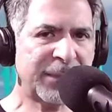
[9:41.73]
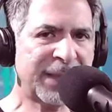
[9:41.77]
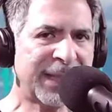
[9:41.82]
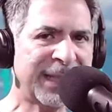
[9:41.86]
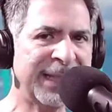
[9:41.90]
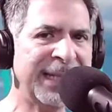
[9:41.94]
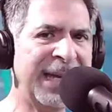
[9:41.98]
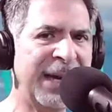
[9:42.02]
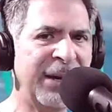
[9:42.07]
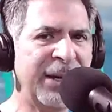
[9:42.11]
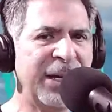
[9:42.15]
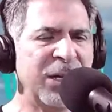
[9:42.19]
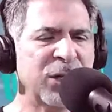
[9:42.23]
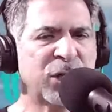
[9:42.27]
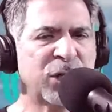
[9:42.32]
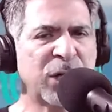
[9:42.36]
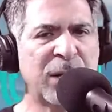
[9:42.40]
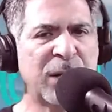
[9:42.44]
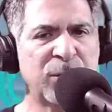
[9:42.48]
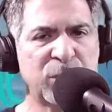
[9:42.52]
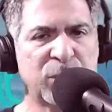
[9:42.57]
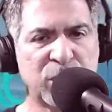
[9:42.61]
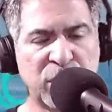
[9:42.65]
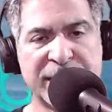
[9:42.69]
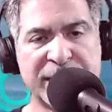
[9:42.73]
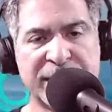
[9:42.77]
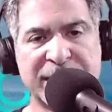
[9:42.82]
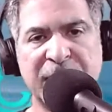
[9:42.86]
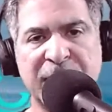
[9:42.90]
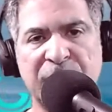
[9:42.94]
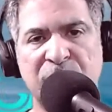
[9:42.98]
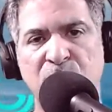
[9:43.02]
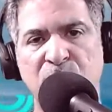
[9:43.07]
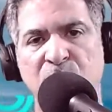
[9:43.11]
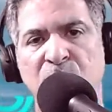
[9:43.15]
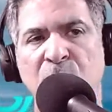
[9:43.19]
Now, I was going to tell
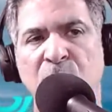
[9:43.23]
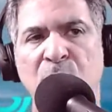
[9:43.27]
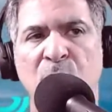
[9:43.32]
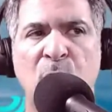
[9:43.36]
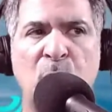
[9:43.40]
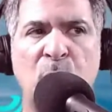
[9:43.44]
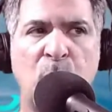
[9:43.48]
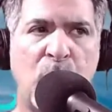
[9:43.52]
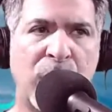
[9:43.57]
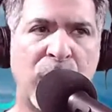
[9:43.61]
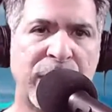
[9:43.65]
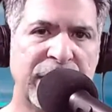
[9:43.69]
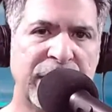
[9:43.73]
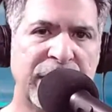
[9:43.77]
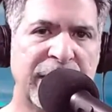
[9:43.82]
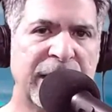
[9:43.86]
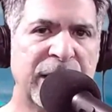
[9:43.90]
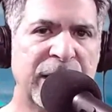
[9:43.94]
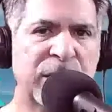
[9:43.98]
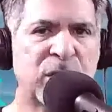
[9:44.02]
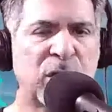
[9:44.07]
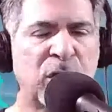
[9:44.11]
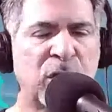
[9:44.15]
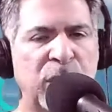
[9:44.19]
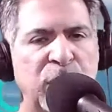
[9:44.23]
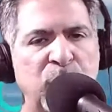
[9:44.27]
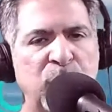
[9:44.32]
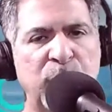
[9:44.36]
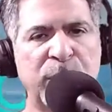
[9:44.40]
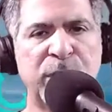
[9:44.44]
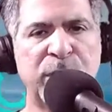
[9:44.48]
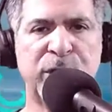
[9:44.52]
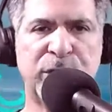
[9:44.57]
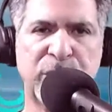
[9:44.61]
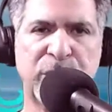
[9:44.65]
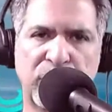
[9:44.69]
you, when do you get an attorney, when
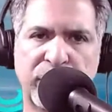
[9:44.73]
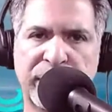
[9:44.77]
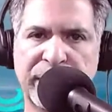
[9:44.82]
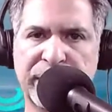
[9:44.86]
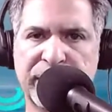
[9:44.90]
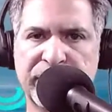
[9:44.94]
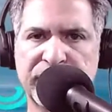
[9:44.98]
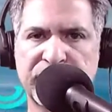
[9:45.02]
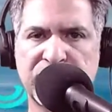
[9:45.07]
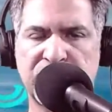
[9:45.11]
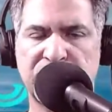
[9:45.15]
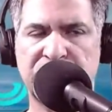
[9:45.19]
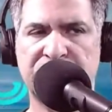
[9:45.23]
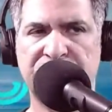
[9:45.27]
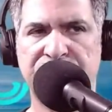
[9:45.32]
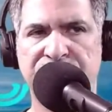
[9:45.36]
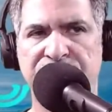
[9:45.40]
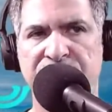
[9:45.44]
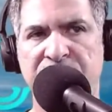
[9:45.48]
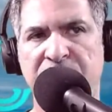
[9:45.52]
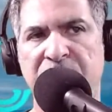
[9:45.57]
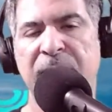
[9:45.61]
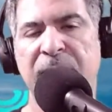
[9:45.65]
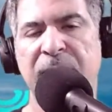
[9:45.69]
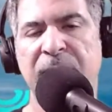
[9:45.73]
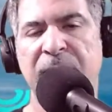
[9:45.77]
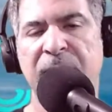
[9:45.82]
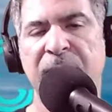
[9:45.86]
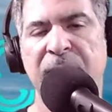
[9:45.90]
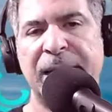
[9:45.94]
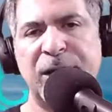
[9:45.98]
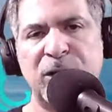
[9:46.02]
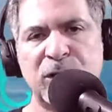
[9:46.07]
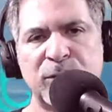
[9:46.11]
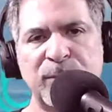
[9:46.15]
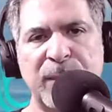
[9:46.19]
you don't get an attorney?
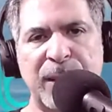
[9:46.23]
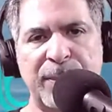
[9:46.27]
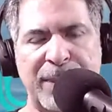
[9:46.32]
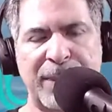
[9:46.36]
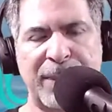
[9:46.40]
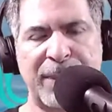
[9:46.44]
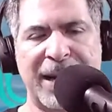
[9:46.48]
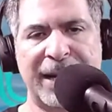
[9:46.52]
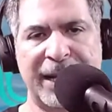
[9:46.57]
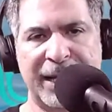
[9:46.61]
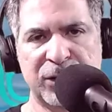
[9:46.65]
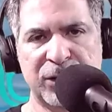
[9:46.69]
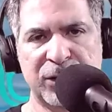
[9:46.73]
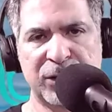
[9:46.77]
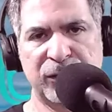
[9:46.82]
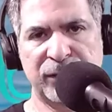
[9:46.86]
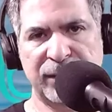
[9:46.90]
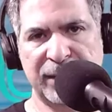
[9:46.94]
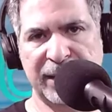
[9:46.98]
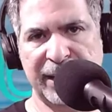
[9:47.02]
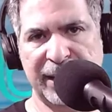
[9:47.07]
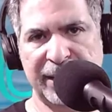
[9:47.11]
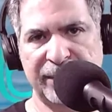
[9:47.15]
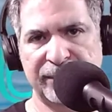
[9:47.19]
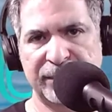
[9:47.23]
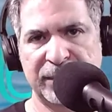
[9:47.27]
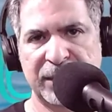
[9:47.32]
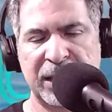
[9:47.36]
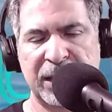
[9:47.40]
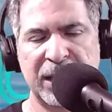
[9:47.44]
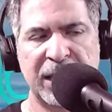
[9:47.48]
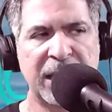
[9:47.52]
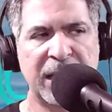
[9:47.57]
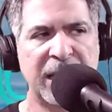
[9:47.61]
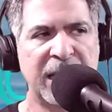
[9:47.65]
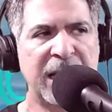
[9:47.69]
Here's my pat answer to that.
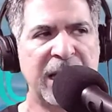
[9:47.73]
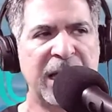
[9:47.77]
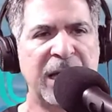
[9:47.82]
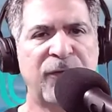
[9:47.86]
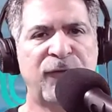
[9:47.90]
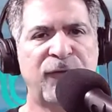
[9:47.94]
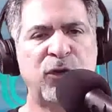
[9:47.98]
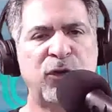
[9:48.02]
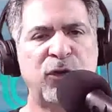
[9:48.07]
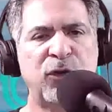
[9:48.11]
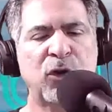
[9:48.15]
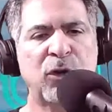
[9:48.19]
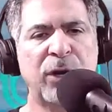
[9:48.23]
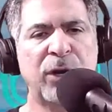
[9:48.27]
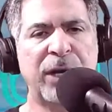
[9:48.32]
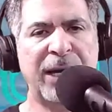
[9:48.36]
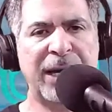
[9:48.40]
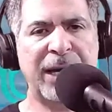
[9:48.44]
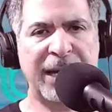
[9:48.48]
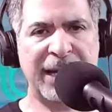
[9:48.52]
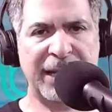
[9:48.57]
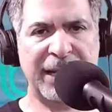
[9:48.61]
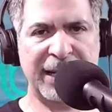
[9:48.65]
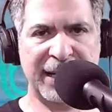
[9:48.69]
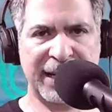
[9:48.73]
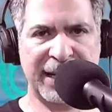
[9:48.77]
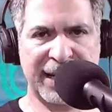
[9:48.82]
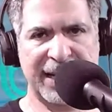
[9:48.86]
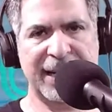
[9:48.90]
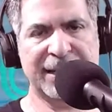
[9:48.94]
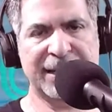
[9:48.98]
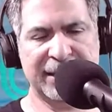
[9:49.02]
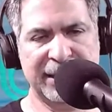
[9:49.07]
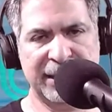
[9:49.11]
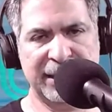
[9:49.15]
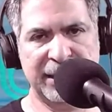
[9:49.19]
If you're in an
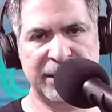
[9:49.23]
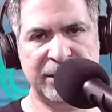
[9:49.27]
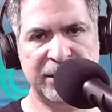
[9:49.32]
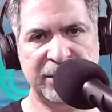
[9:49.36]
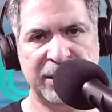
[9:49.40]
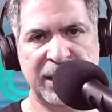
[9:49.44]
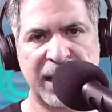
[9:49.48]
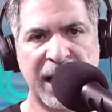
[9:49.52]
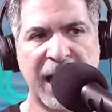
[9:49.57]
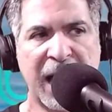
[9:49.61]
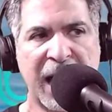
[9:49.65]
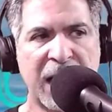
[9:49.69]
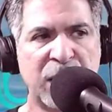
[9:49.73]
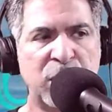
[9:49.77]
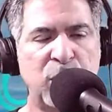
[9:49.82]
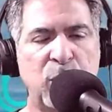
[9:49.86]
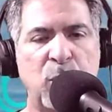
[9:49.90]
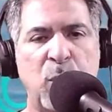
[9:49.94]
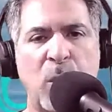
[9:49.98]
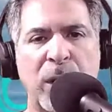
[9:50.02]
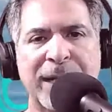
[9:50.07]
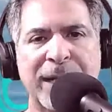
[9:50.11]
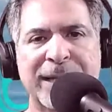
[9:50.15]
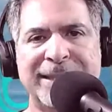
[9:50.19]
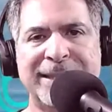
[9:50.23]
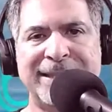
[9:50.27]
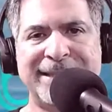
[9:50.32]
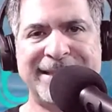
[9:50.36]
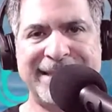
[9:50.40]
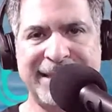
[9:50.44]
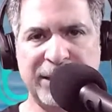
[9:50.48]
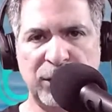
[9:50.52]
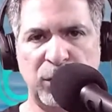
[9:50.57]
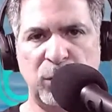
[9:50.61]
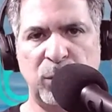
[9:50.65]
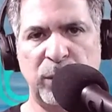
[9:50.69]
accident and you want to
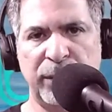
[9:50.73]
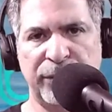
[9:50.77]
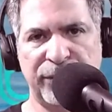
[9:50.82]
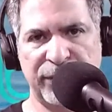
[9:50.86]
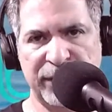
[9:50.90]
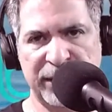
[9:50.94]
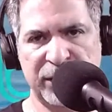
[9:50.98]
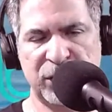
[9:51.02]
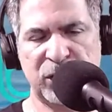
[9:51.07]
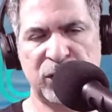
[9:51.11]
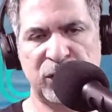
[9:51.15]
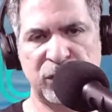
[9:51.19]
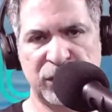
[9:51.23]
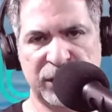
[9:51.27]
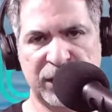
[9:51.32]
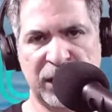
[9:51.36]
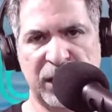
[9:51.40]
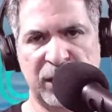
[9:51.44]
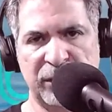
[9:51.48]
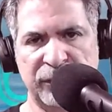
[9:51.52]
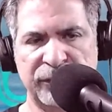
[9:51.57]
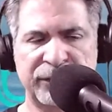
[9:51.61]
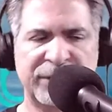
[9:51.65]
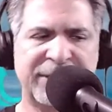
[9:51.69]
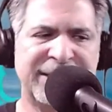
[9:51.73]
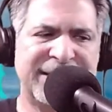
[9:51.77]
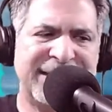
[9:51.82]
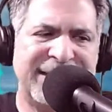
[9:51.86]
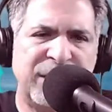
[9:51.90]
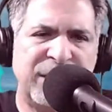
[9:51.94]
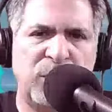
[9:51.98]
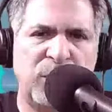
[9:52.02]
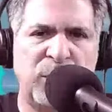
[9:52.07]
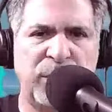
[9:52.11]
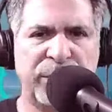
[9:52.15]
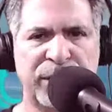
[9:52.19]
deal with this yourself,
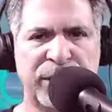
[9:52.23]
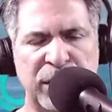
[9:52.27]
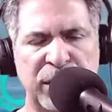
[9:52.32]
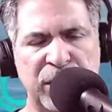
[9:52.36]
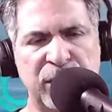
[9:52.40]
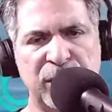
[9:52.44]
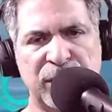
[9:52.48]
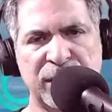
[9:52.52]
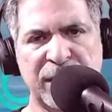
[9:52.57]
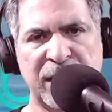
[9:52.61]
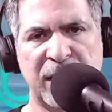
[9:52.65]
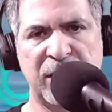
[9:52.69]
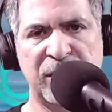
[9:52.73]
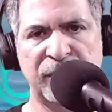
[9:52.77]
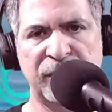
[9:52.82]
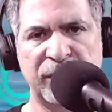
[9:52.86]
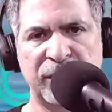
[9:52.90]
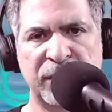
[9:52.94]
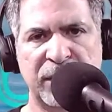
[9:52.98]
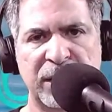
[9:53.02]
deal with it yourself.